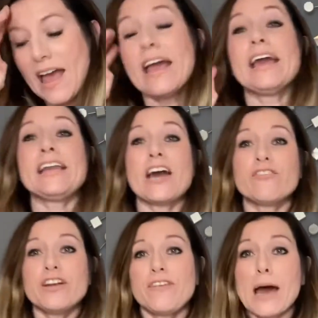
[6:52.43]
in
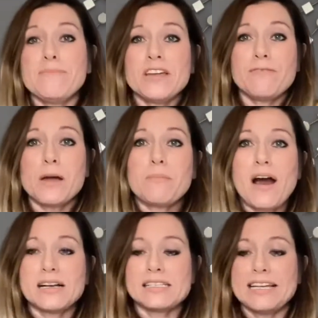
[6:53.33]
every FabFitFun
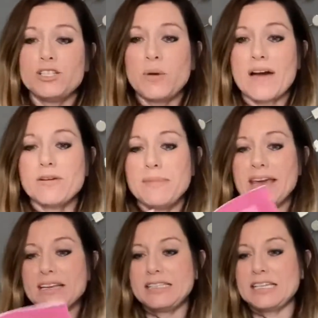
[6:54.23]
box, they do have a
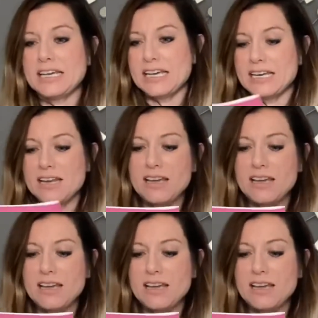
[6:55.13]
magazine.